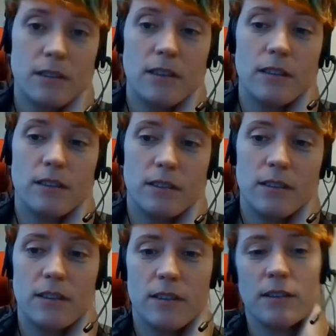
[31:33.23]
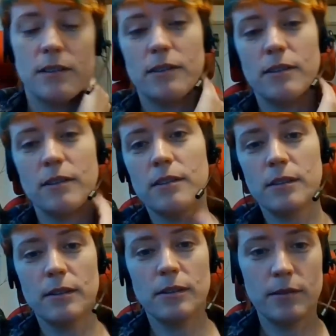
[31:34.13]
or uh, something like that
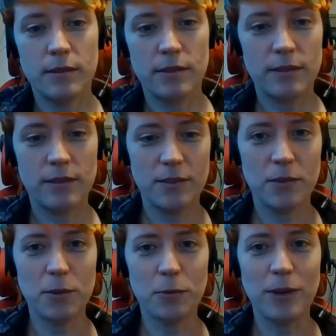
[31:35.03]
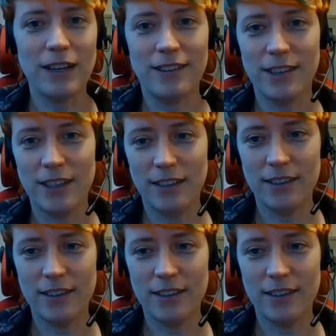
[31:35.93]
it's different or wild or